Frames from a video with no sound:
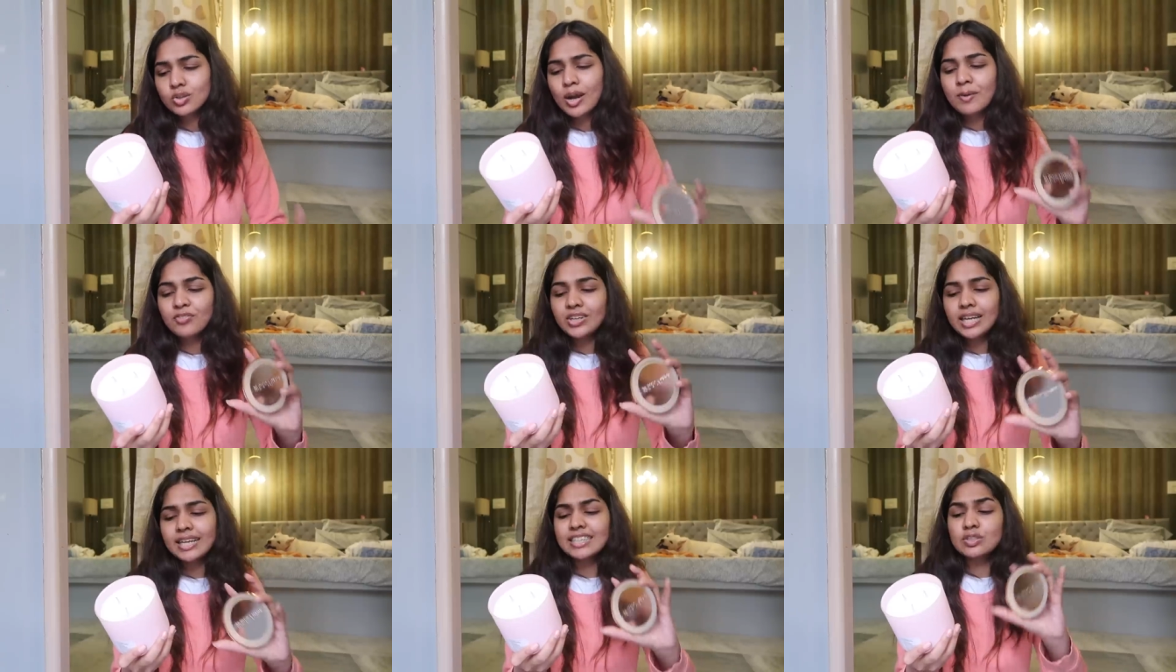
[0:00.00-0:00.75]
So I
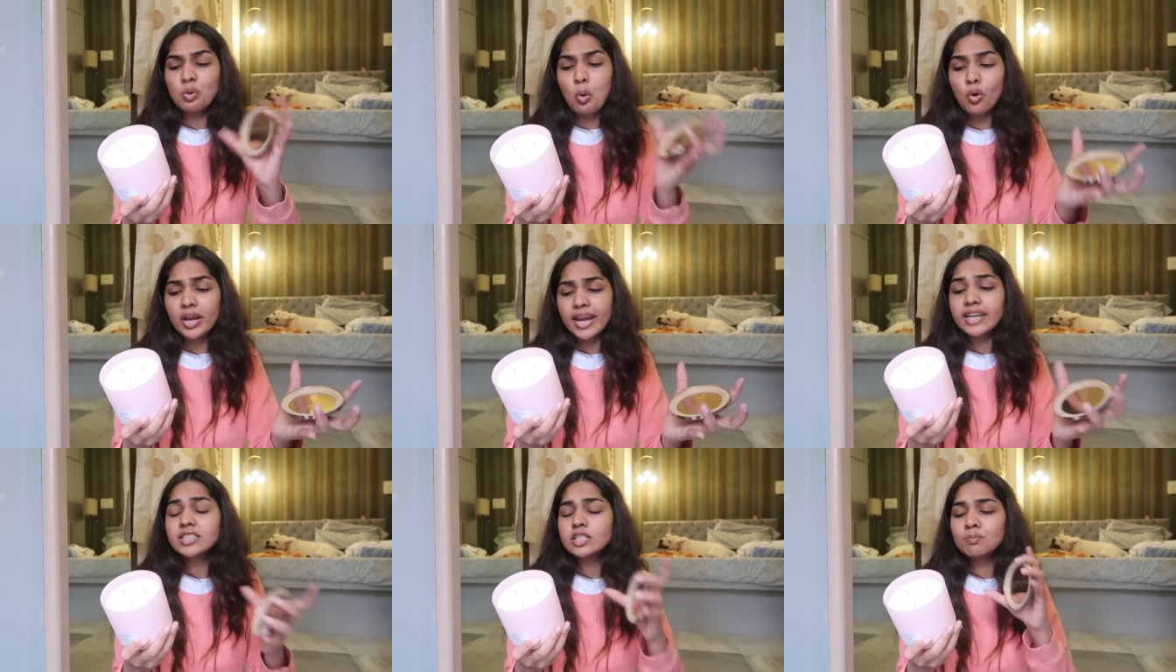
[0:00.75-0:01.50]
feel like it's
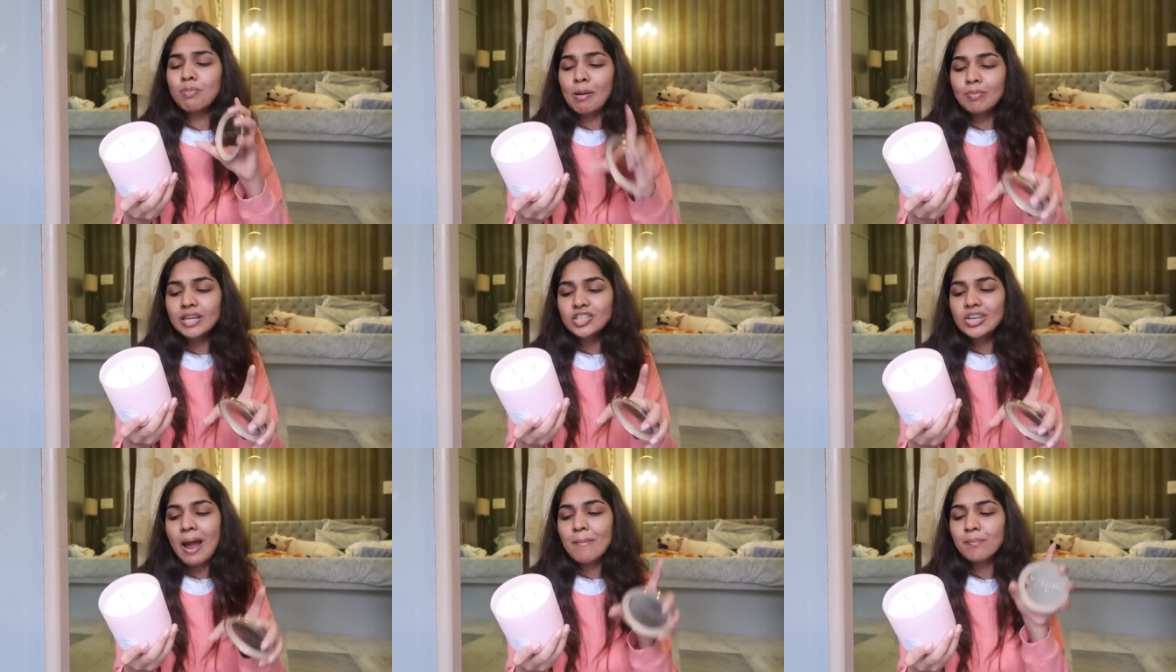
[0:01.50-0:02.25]
okay. It's bubbly
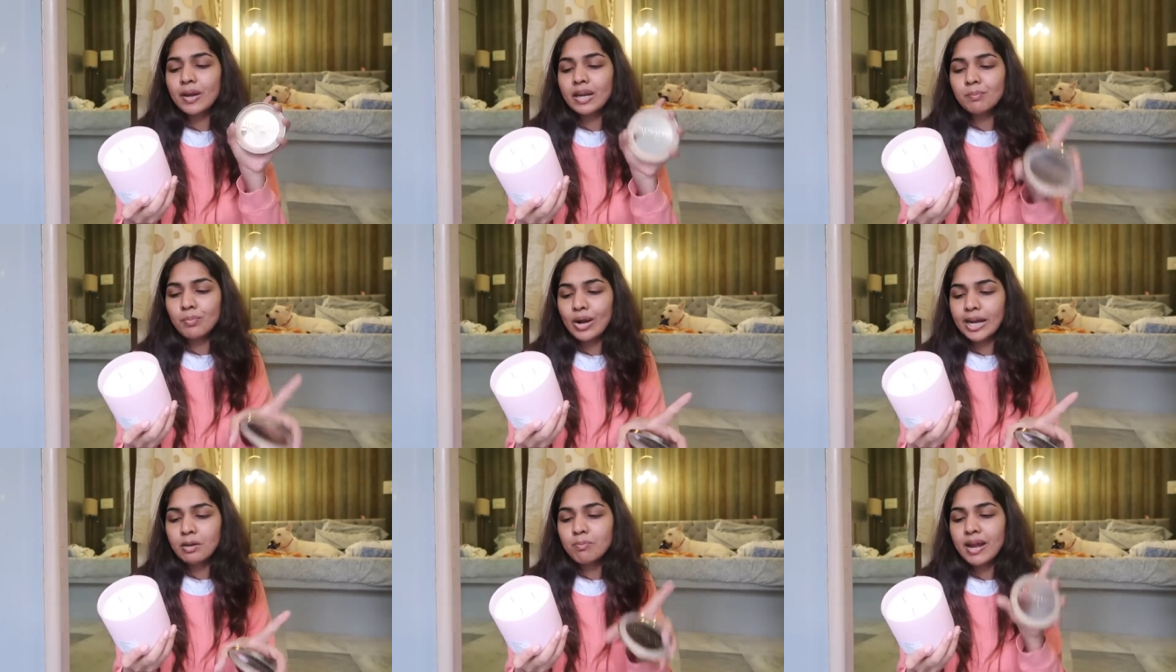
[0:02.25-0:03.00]
champagne,
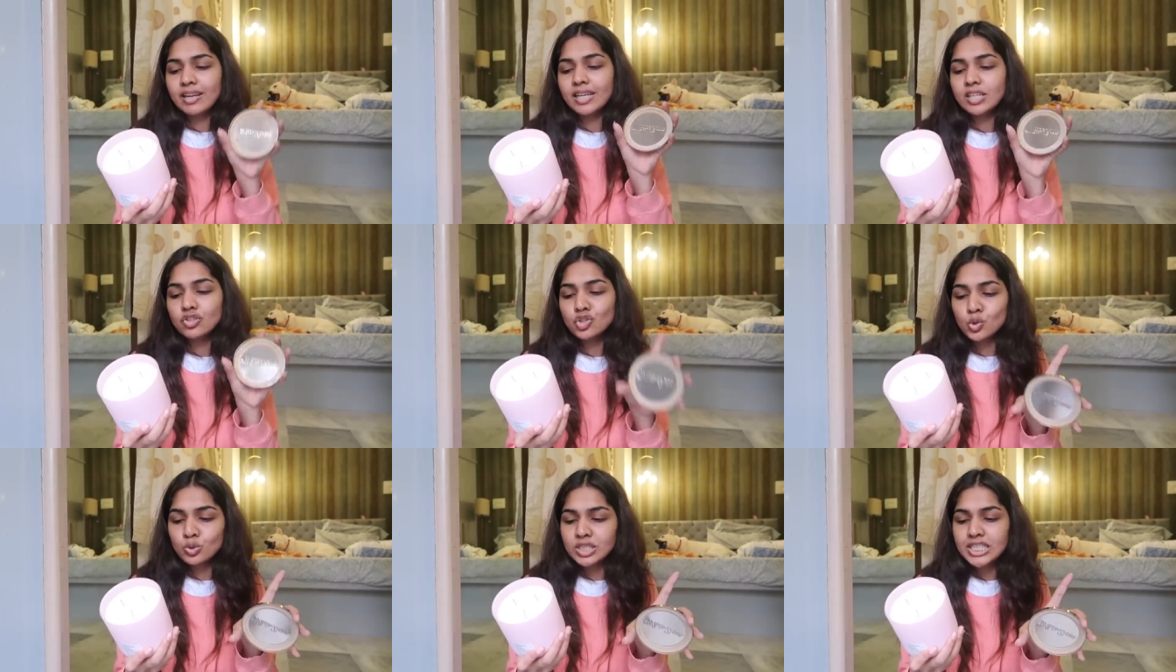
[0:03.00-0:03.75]
bright berries,
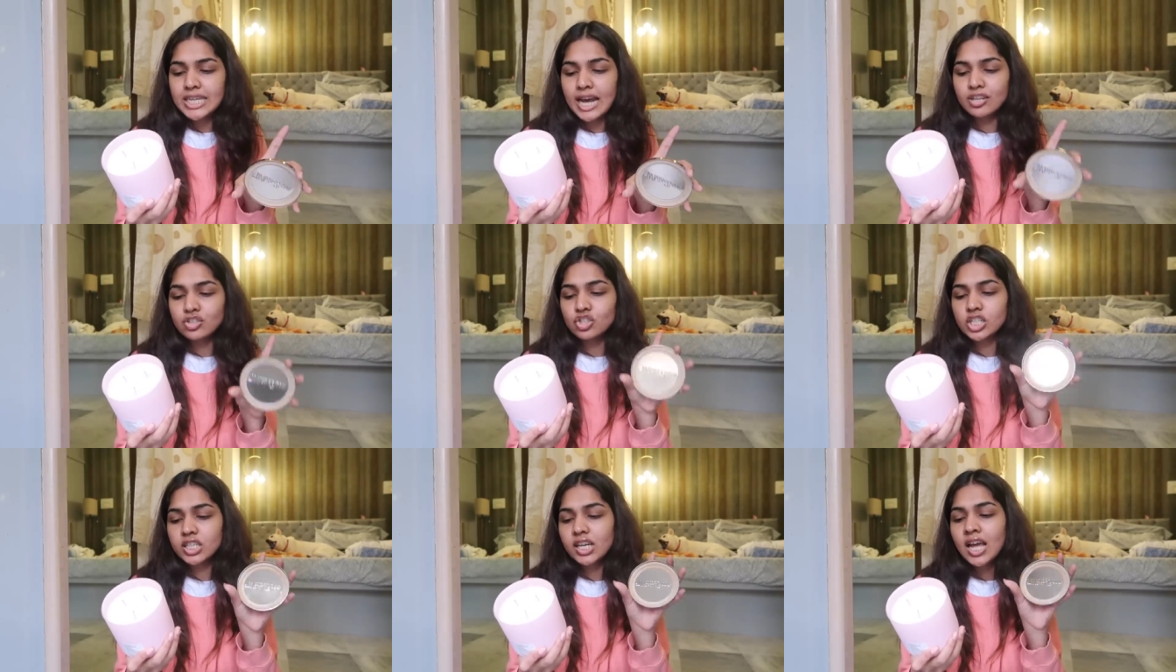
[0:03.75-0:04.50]
juicy
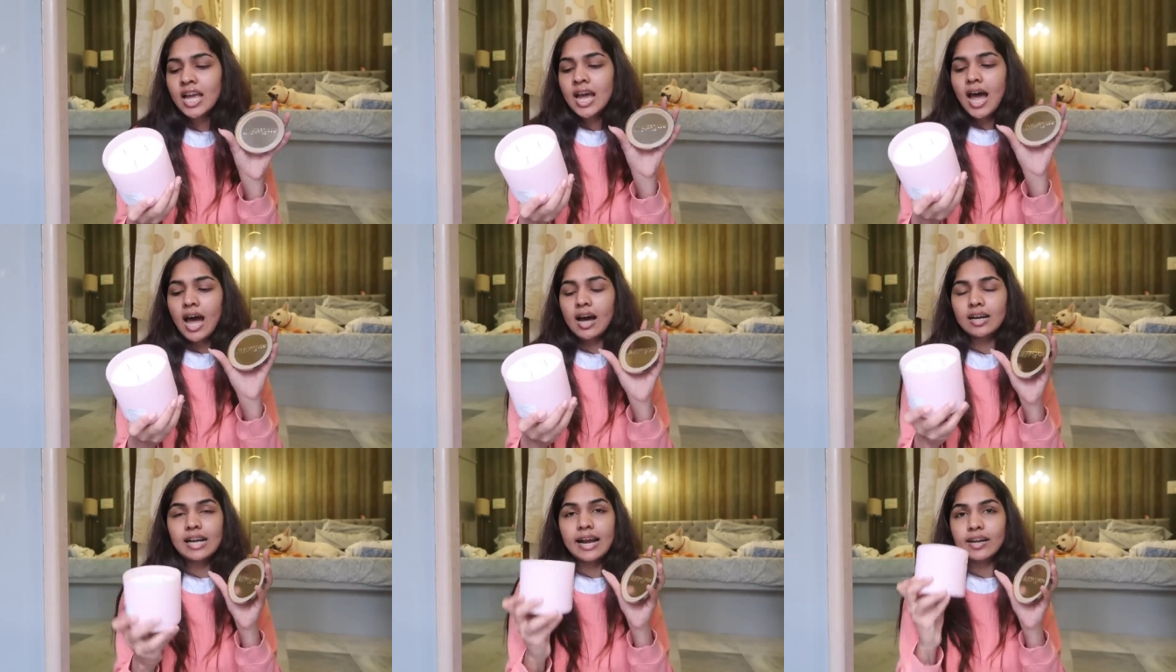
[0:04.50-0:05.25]
tangerine
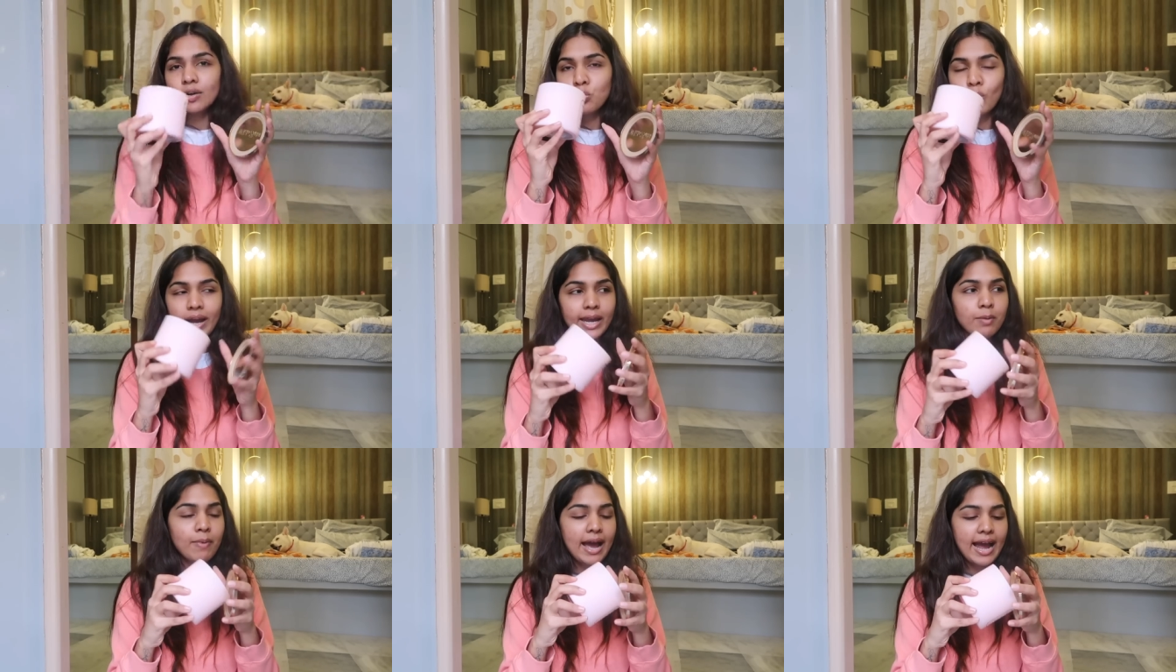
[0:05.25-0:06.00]
kind of
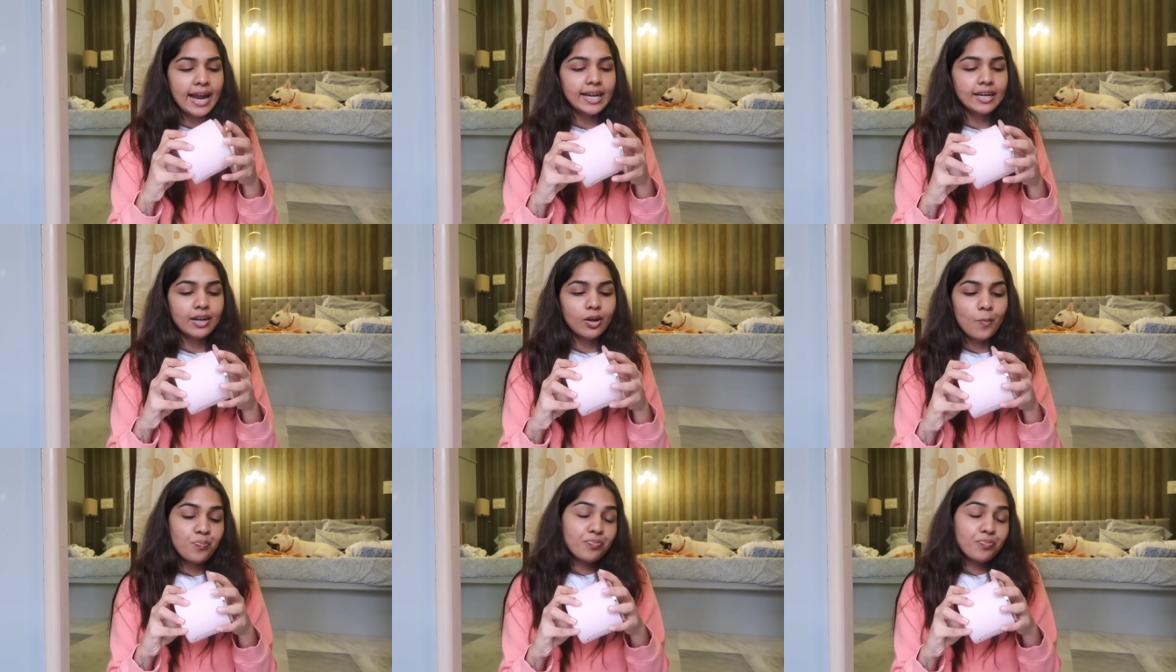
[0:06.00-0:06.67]
vibe. And